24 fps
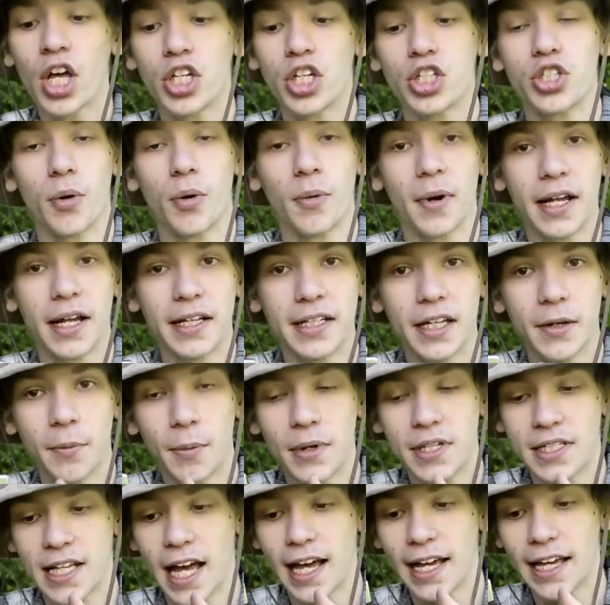So what I did
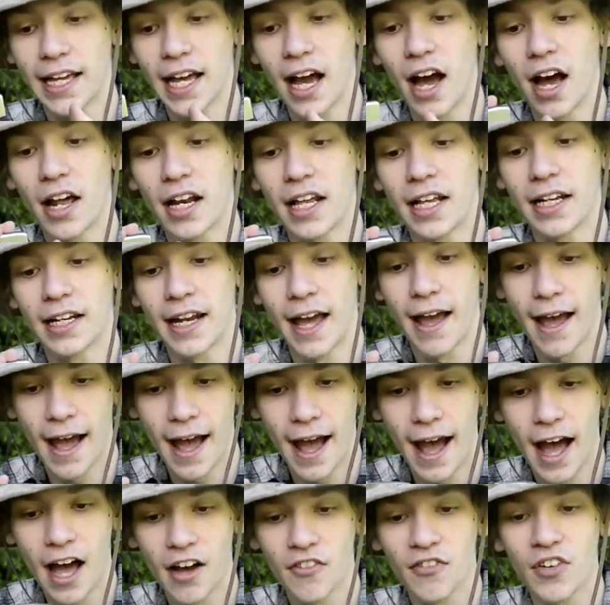was I cut it in
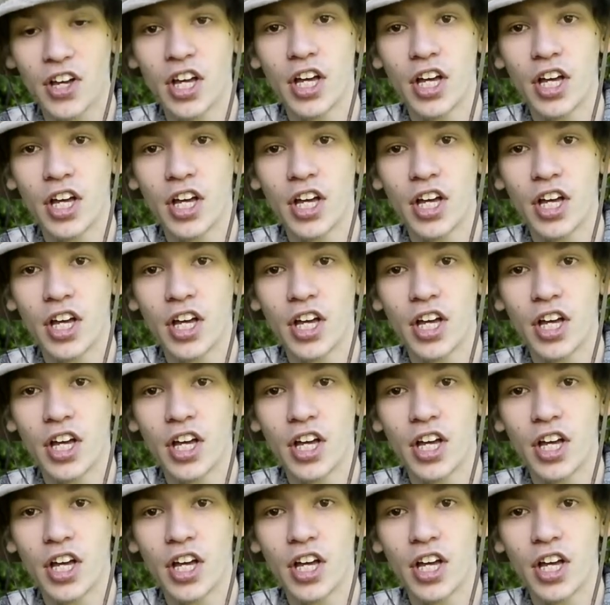half.